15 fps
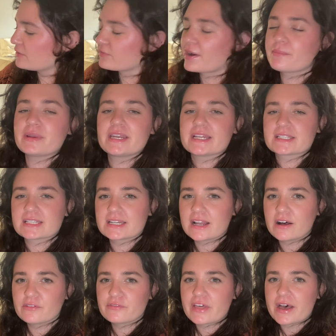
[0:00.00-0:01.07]

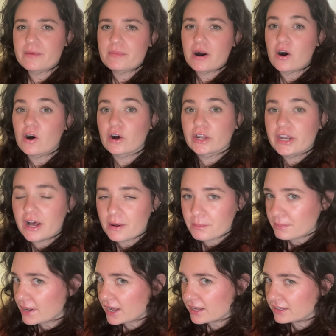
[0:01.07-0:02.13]
reminiscent of them on a
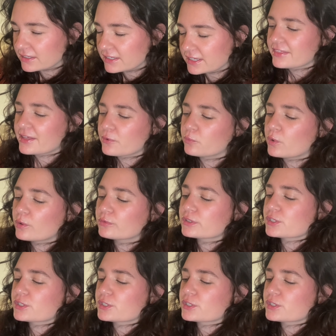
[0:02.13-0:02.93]
mug that won't